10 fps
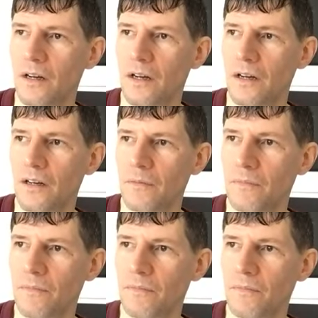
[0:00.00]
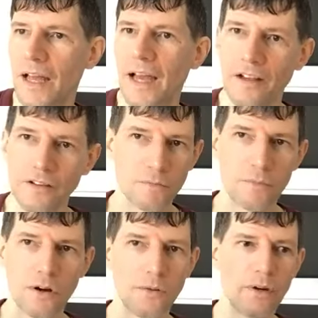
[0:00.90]
Um, as
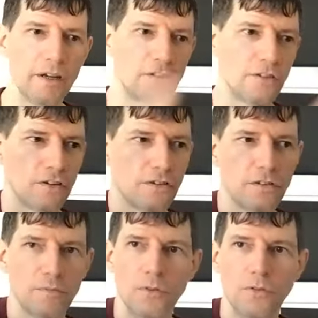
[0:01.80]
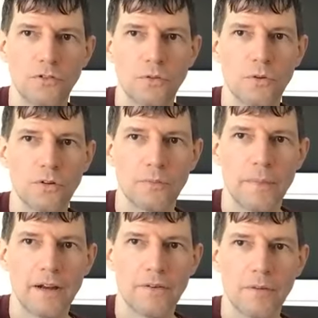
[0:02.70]
Broadway starts to move towards
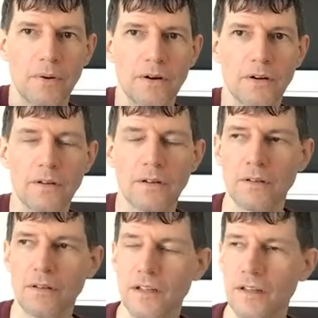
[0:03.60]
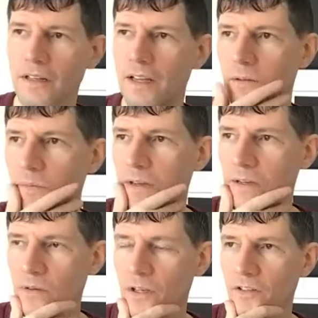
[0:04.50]
Battery Park, I think that
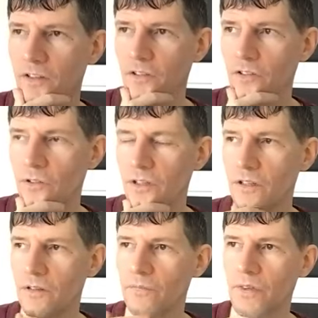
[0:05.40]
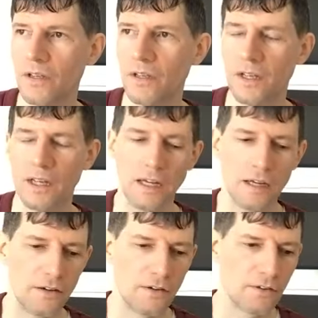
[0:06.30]
that that's the street,
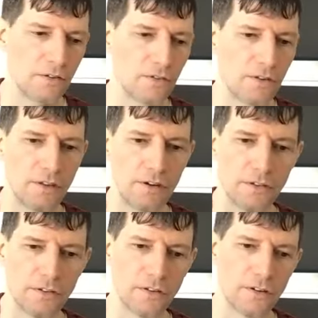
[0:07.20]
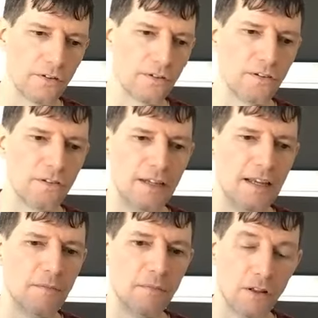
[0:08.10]
and there's there's this
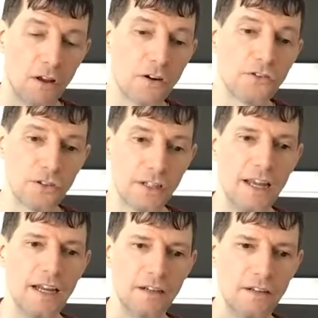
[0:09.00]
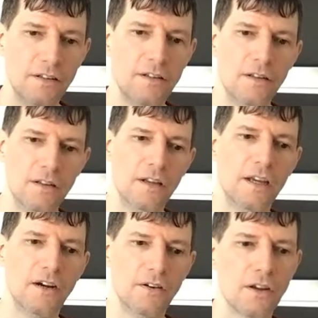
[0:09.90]
larger gated
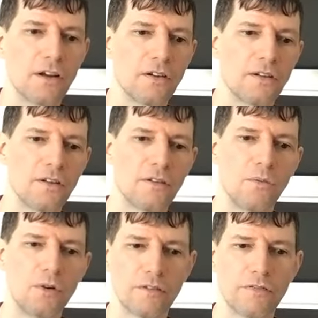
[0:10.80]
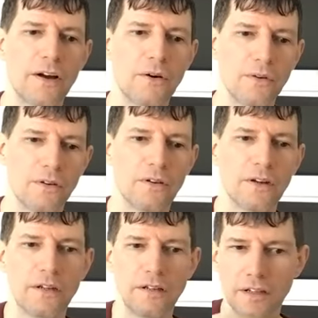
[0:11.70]
area with a fountain,
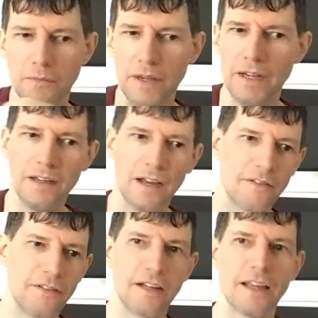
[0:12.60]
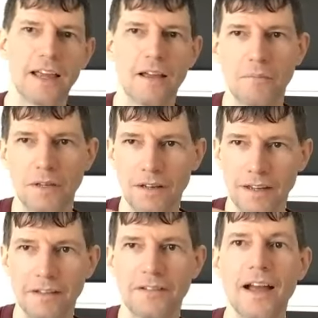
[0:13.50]
and then they made kind of an encampment
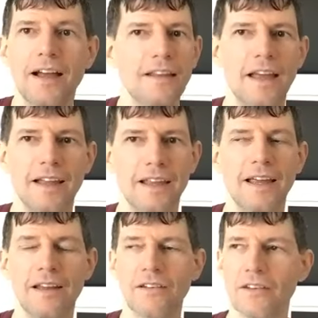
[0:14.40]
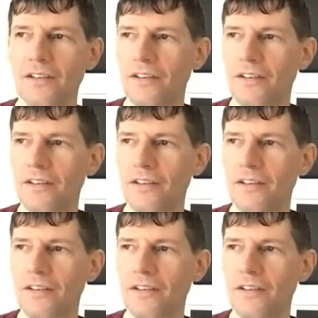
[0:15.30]
inside that gate.